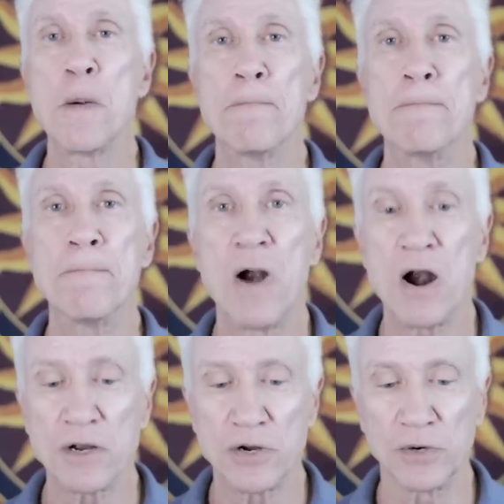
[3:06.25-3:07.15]

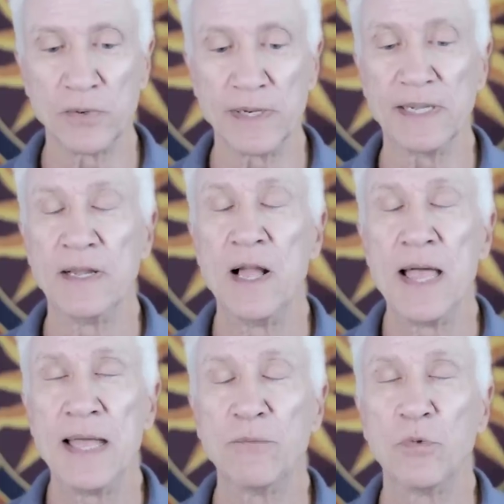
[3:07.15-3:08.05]
Mercury,
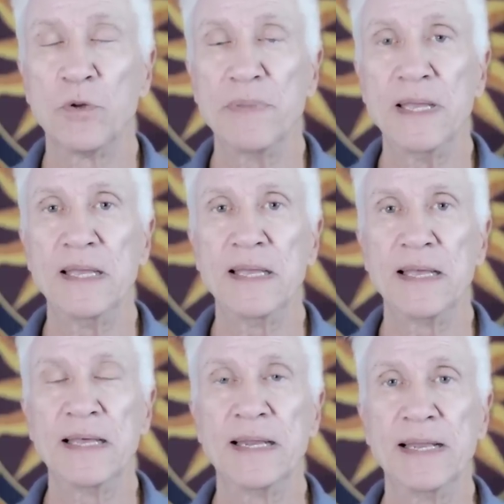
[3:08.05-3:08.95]
it will be
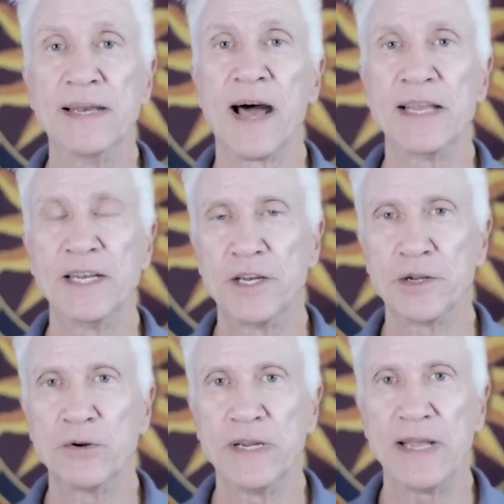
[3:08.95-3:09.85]
in a
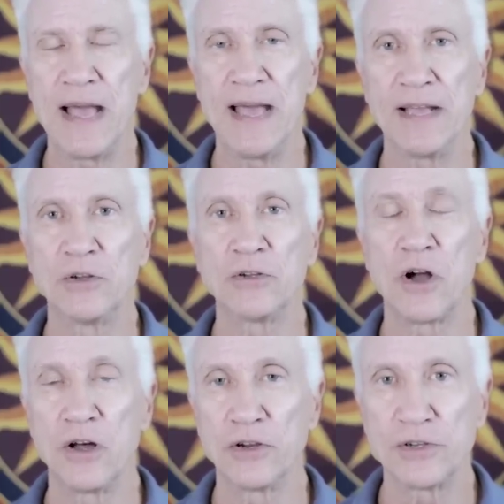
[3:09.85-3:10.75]
90-degree angle
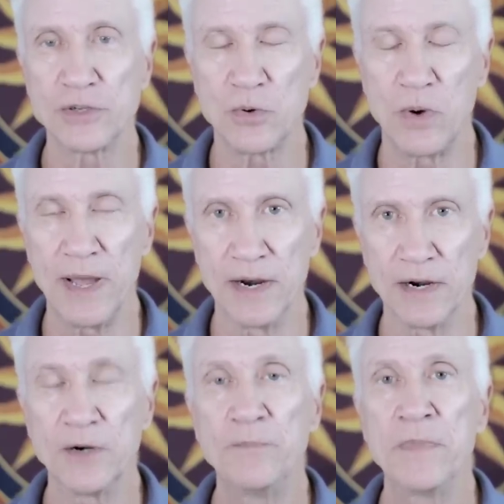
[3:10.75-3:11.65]
called a
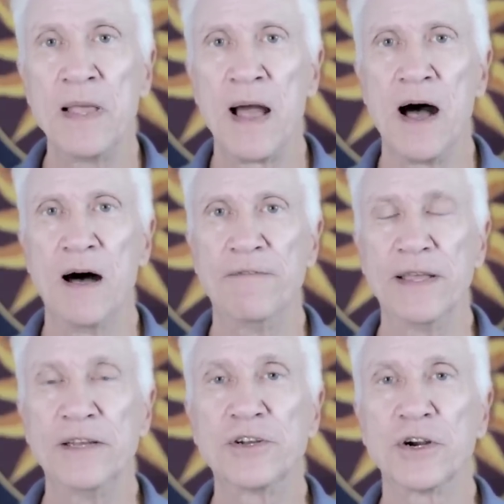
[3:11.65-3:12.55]
square of
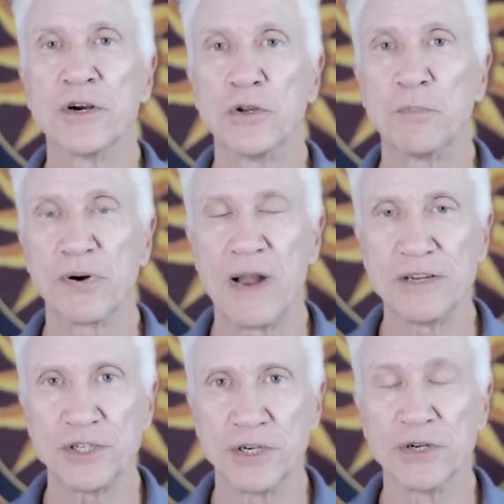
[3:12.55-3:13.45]
internal
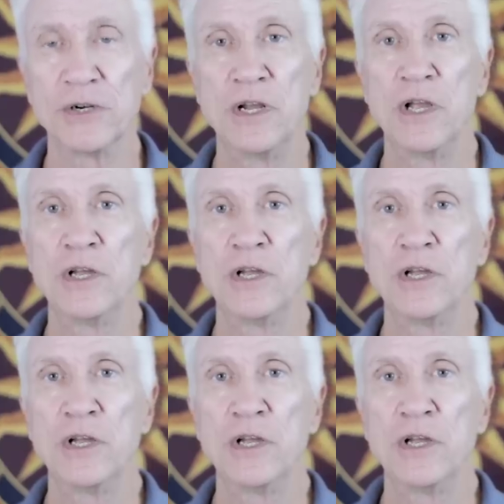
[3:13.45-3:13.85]
pressure